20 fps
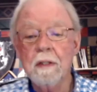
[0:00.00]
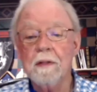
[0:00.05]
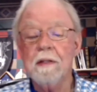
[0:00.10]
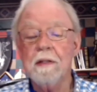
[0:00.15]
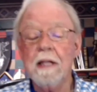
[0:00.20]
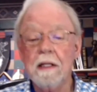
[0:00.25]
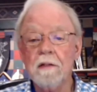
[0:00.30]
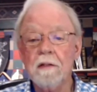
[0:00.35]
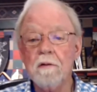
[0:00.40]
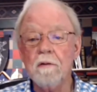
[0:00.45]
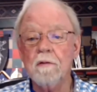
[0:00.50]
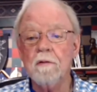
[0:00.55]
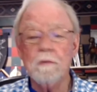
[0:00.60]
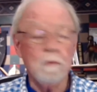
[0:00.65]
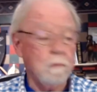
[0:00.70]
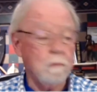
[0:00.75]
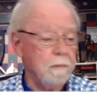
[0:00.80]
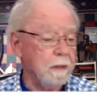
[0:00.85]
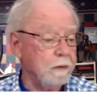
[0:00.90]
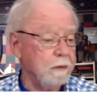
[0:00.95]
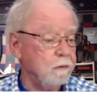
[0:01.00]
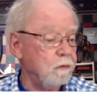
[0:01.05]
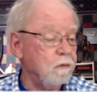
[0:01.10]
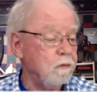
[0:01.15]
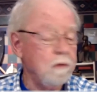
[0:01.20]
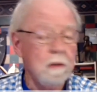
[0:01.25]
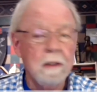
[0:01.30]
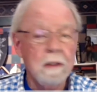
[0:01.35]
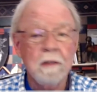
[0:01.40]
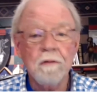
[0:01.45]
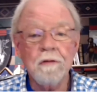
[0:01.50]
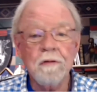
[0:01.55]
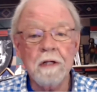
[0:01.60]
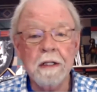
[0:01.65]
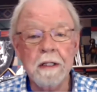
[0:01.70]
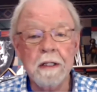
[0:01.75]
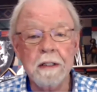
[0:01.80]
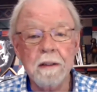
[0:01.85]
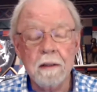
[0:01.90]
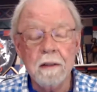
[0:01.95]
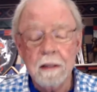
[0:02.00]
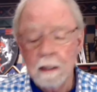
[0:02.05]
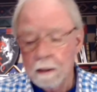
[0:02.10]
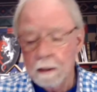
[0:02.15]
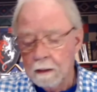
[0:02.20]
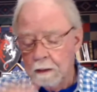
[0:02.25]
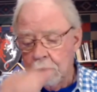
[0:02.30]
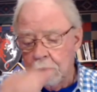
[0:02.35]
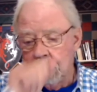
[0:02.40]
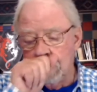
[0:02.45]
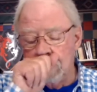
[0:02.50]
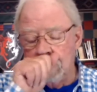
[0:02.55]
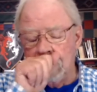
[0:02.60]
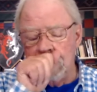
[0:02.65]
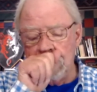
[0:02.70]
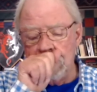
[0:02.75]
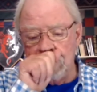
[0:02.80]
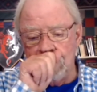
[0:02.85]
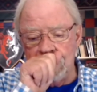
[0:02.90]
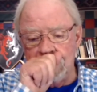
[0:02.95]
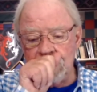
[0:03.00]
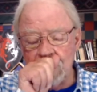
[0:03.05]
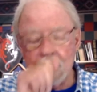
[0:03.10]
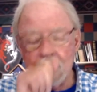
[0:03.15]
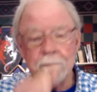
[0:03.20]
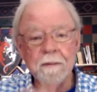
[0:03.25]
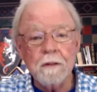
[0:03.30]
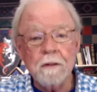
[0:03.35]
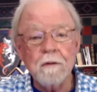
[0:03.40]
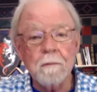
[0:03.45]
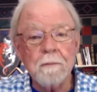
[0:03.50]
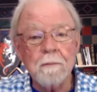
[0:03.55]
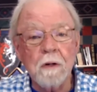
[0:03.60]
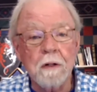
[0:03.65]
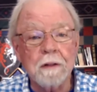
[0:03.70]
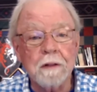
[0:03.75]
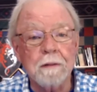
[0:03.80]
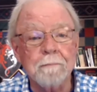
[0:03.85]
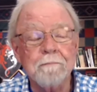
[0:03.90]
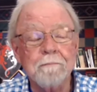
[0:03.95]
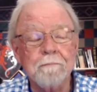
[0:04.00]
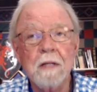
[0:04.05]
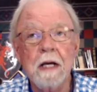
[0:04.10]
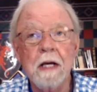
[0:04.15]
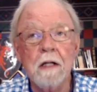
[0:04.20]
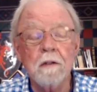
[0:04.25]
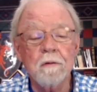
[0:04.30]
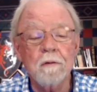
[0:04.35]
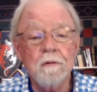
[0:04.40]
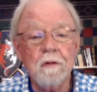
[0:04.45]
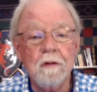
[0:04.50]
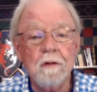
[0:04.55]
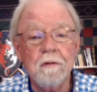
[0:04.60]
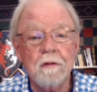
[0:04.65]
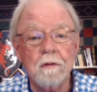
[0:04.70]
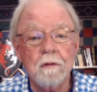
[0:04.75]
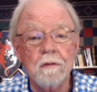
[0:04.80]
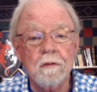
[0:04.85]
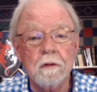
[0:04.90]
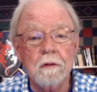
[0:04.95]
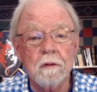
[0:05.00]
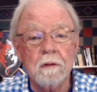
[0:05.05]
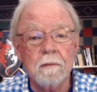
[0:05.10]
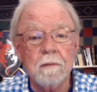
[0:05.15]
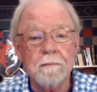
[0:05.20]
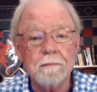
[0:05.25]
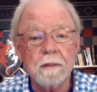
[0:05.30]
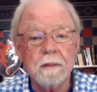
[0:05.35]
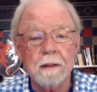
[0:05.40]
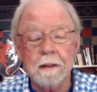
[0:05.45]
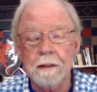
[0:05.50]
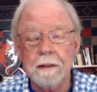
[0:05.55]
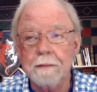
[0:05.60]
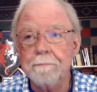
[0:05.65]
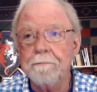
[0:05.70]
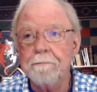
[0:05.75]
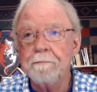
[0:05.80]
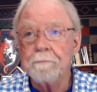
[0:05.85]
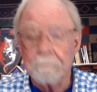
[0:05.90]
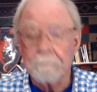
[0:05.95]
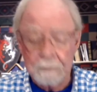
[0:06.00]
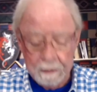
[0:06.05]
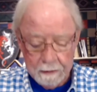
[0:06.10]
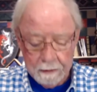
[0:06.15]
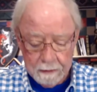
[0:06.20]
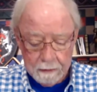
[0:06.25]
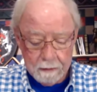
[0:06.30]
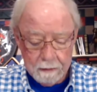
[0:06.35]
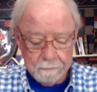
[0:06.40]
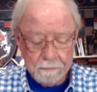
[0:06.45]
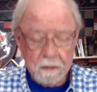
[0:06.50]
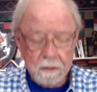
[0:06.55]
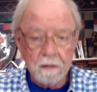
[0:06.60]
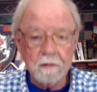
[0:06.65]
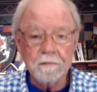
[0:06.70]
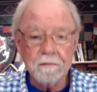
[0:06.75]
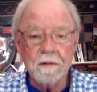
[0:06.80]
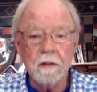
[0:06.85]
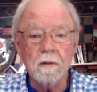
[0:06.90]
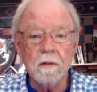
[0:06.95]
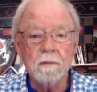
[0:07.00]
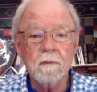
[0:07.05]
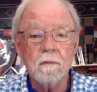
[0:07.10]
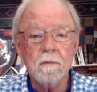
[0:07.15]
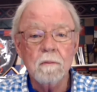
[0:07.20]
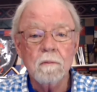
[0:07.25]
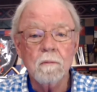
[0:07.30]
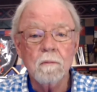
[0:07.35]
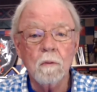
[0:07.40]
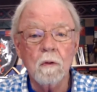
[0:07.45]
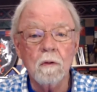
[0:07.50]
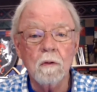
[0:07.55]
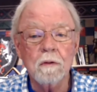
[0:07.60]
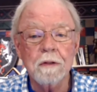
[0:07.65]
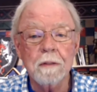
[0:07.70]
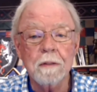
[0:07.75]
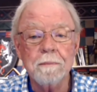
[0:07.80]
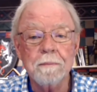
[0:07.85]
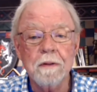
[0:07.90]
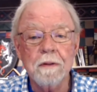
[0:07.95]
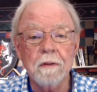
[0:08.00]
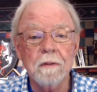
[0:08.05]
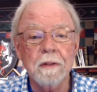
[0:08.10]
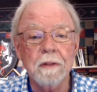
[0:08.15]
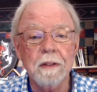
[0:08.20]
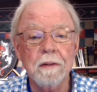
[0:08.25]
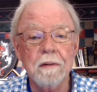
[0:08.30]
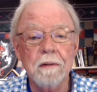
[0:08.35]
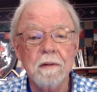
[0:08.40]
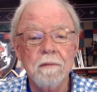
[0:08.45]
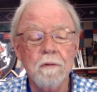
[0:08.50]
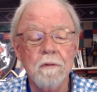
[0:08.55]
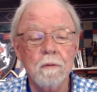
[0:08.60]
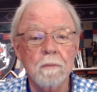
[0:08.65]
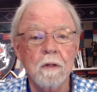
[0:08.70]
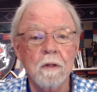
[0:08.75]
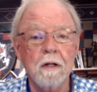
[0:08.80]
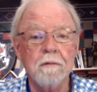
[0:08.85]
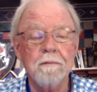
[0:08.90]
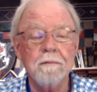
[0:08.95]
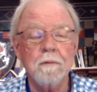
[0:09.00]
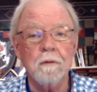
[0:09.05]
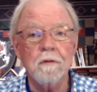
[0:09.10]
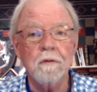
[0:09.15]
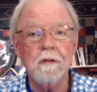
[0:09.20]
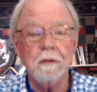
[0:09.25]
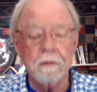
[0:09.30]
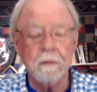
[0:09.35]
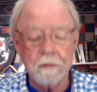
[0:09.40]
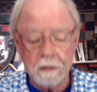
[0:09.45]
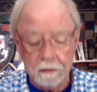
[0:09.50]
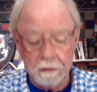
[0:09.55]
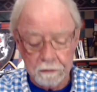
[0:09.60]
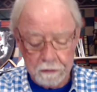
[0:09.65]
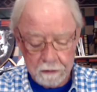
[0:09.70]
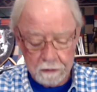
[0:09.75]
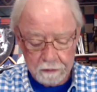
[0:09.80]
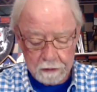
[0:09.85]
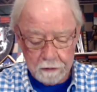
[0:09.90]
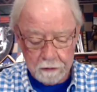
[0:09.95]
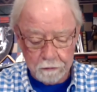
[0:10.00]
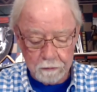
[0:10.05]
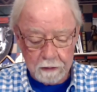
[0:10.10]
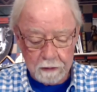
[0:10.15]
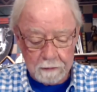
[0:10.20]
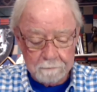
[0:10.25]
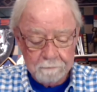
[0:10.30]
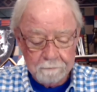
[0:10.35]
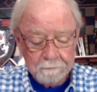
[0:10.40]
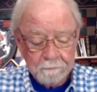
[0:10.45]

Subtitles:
Thank you so much, Jan. I beg your pardon. Allergies are still a part of our world up here in New Braunfels Hill country.